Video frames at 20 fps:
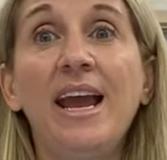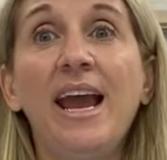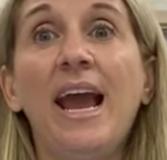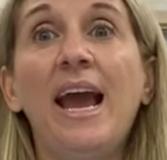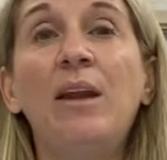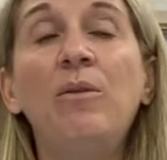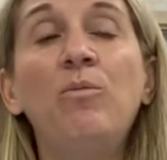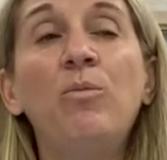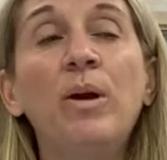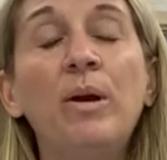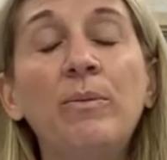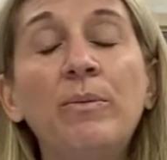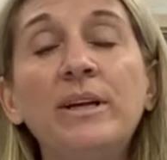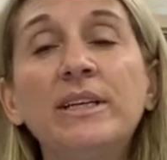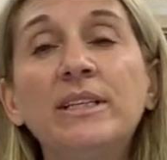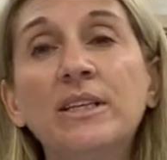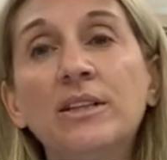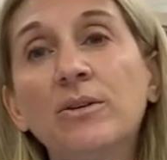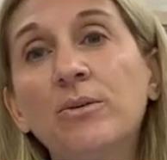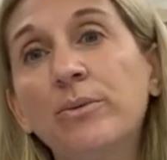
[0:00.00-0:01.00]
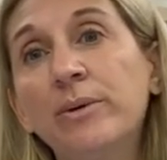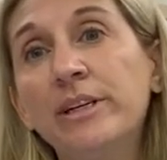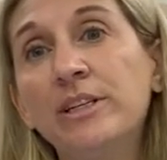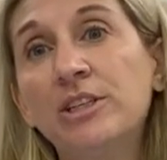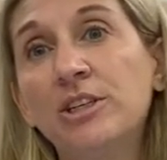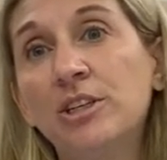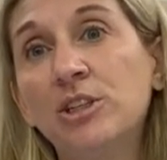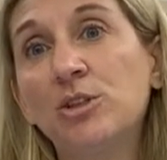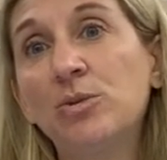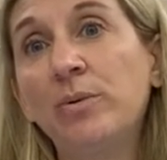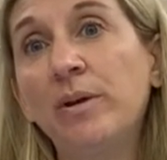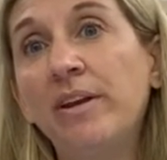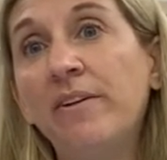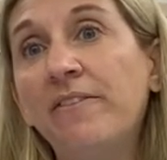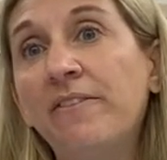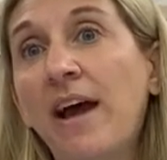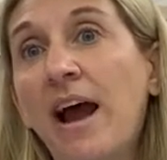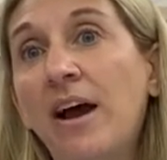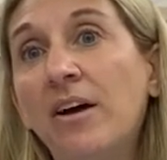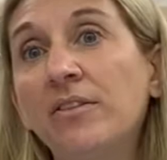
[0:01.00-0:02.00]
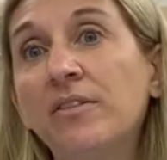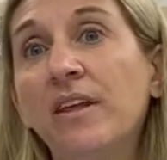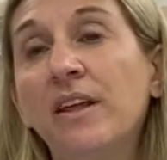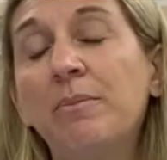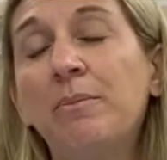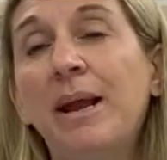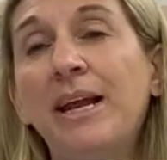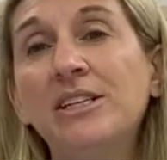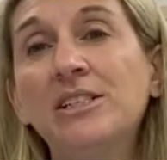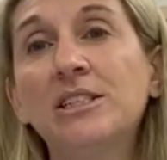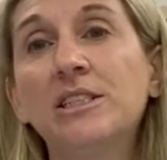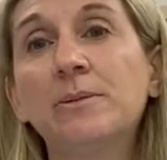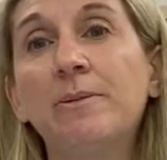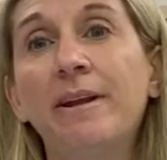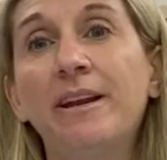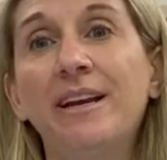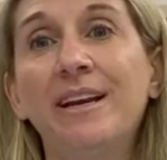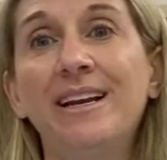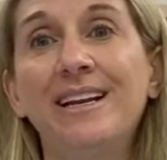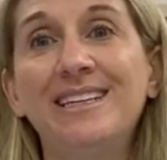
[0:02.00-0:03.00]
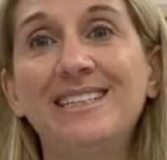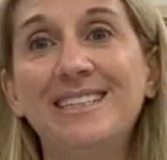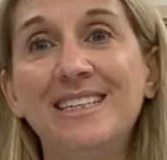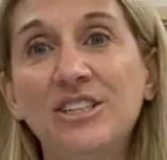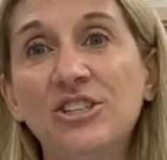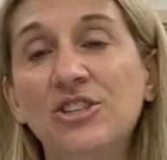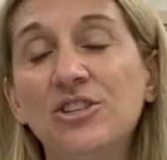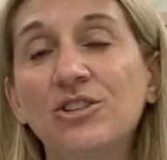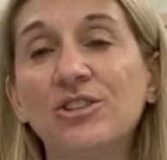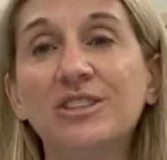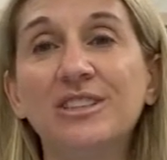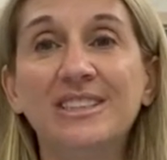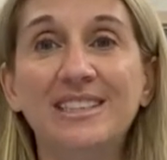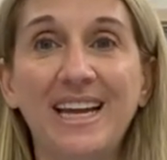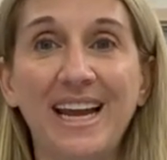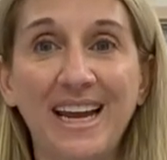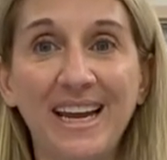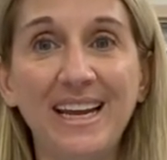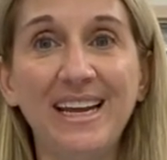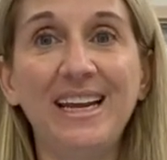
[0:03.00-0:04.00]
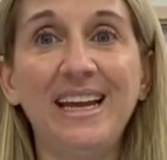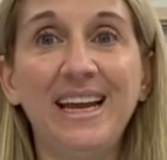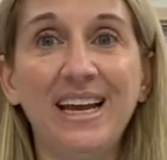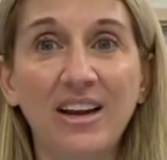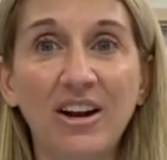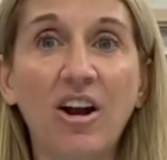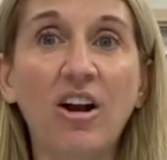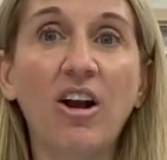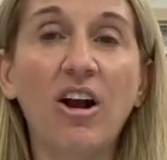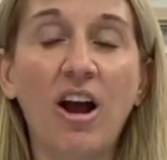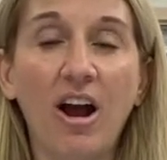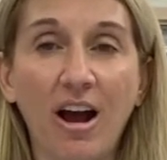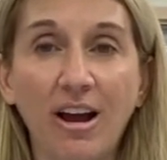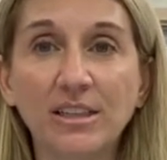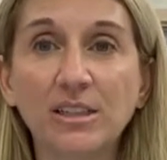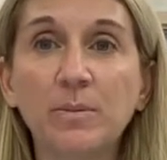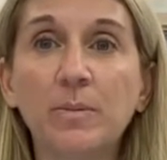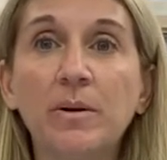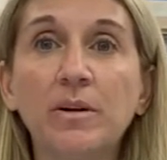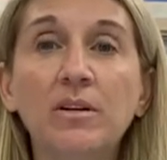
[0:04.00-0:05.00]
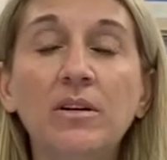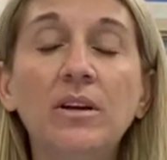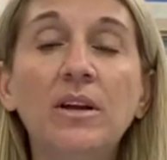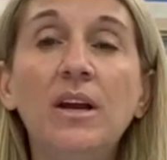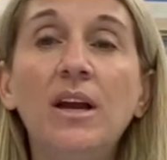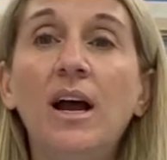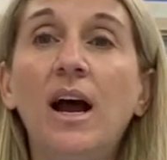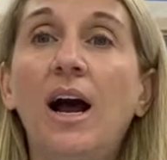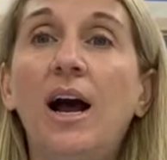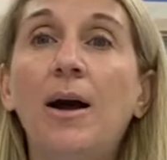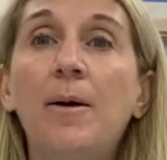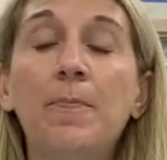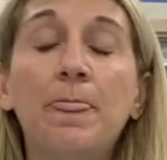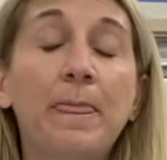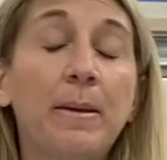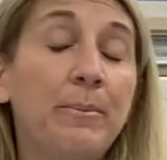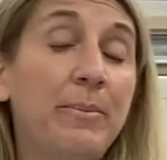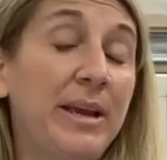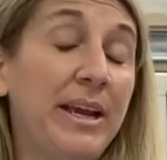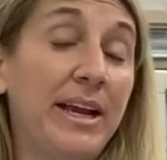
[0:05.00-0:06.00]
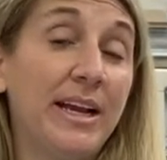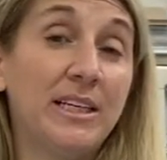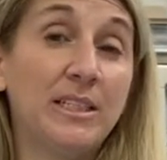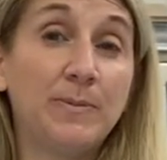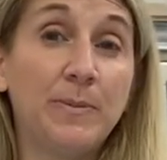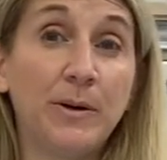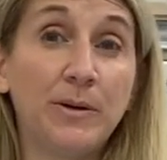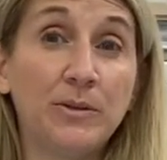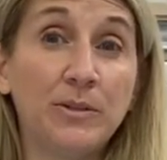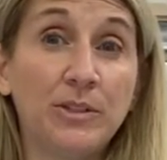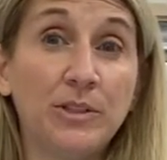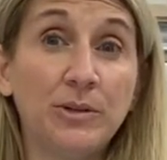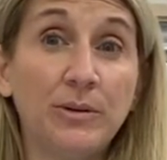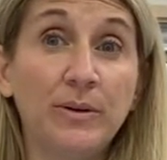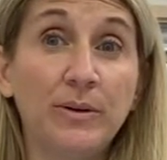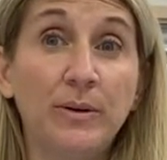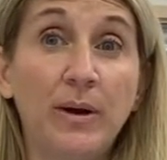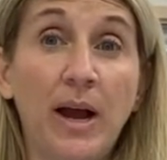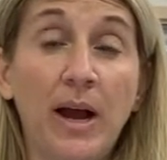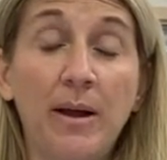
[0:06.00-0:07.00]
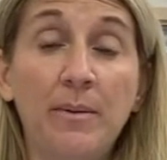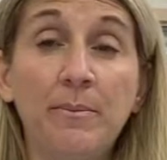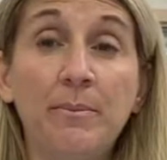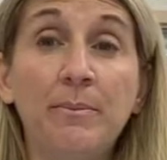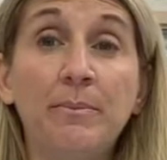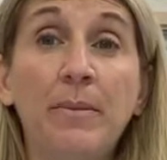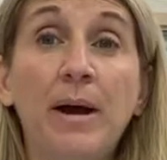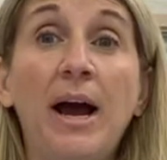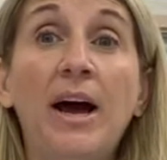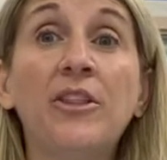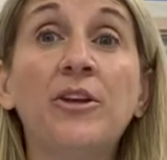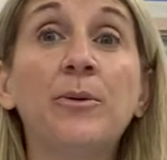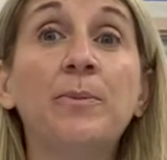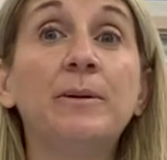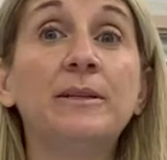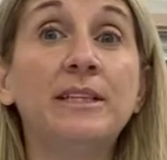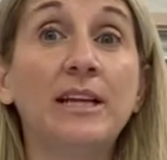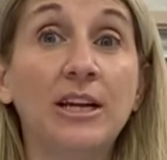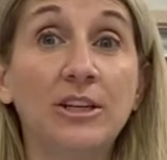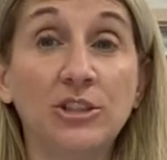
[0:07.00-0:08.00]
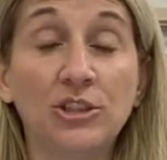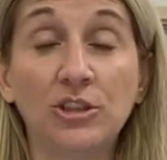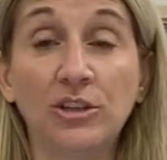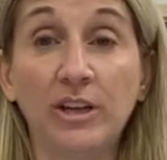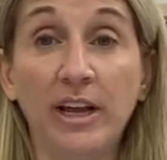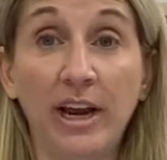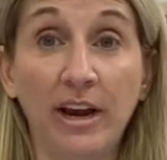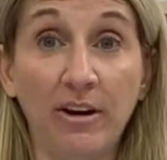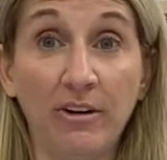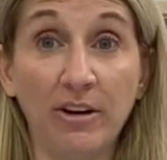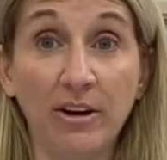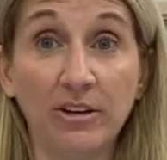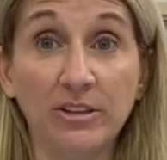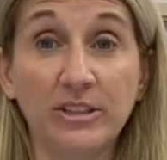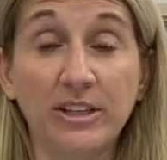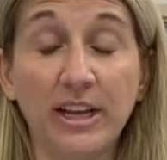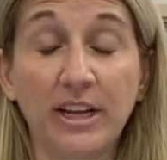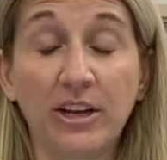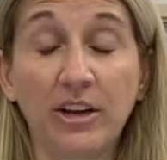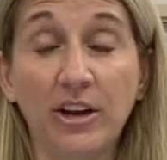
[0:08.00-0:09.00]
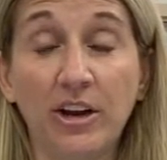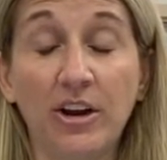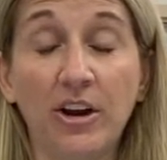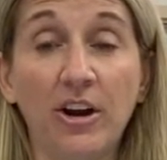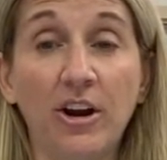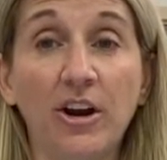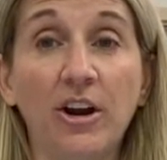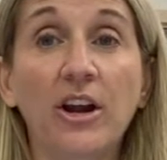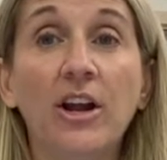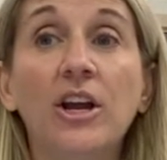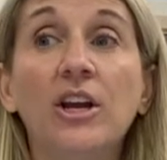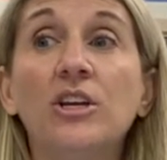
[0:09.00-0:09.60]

And when we did the research, we found that patients spend an additional day in our hospital um, being exposed to um, other potential errors that could occur.